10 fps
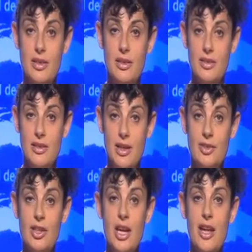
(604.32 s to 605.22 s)
at this
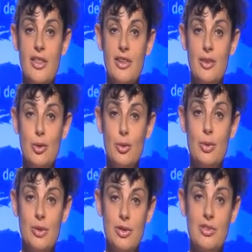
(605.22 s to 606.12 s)
stage, then the court
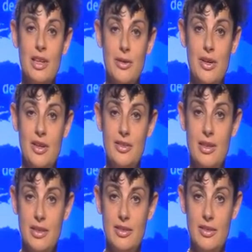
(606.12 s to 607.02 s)
will not allow it at a
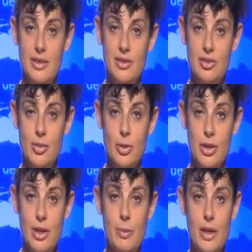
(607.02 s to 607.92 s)
later stage and you won't
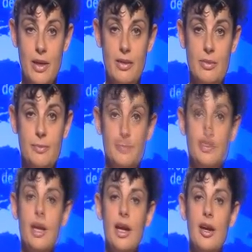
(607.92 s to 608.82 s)
get paid.
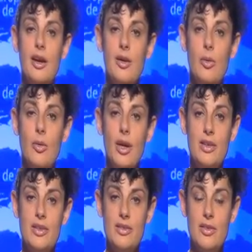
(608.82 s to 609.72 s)

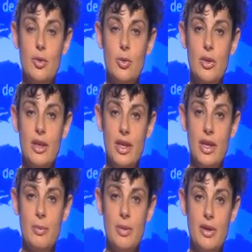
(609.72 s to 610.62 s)
Once all
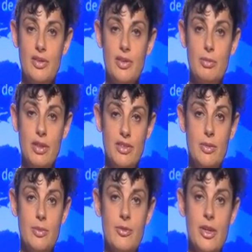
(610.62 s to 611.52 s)
the parties' written
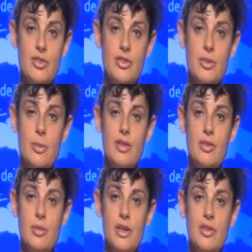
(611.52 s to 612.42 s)
observations have been
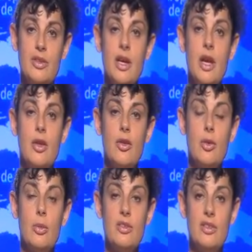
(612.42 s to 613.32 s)
submitted, the
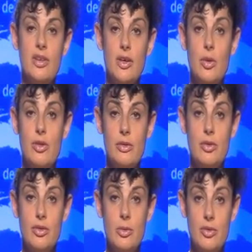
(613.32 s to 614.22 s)
court will decide whether or
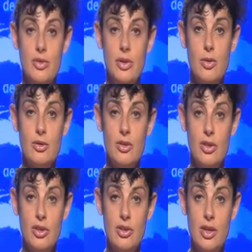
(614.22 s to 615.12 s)
not it wants to hold
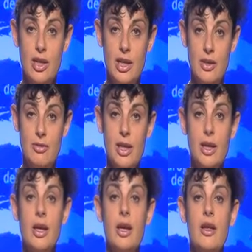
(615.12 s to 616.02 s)
a hearing.
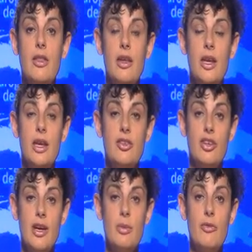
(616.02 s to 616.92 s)
The
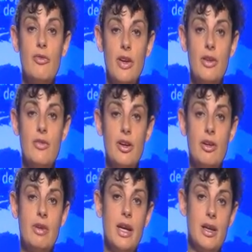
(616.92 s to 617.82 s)
Chamber very, very
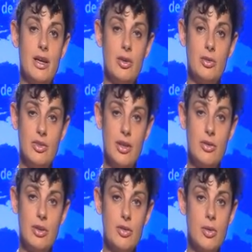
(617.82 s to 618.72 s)
rarely holds
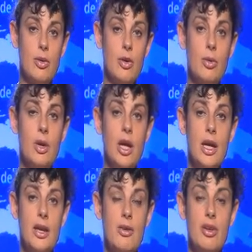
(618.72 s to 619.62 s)
hearings, although
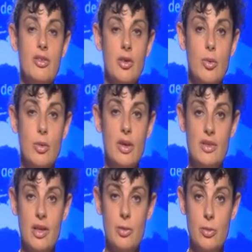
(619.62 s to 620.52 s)
hearings are always
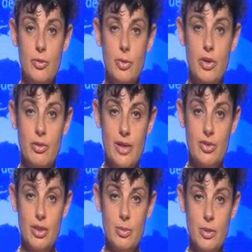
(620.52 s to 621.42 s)
held before the Grand
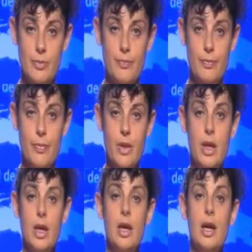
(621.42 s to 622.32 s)
Chamber.
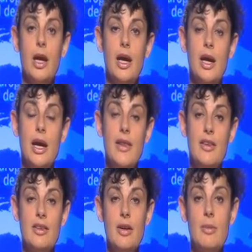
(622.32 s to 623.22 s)
At the
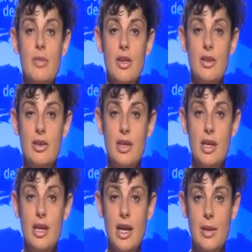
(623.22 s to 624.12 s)
time that
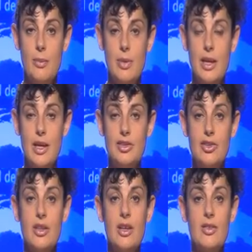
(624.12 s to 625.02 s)
the
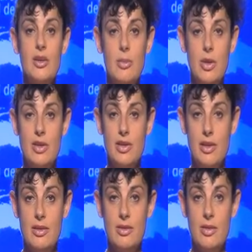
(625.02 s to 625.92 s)
application is
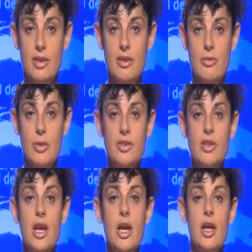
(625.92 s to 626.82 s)
communicated to the government,
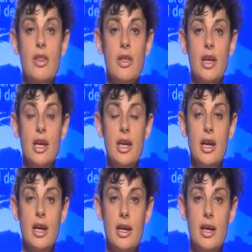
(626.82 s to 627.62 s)
the